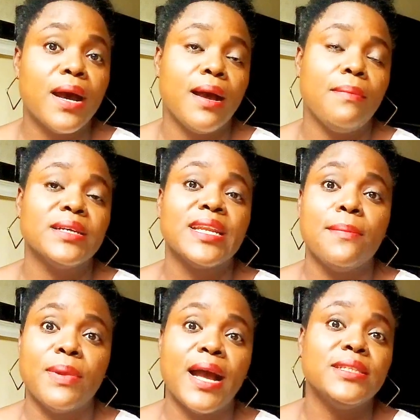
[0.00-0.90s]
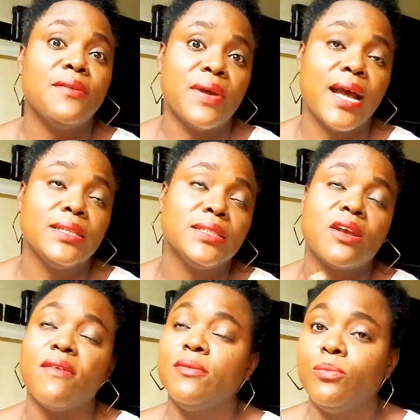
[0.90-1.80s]
I, started I, I
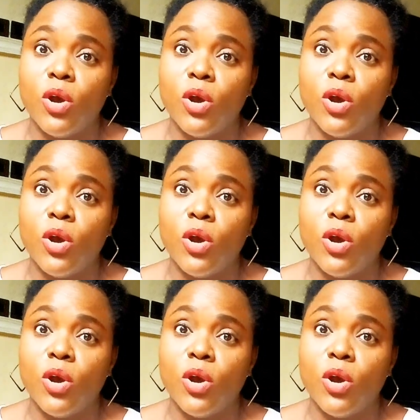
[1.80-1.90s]
discovered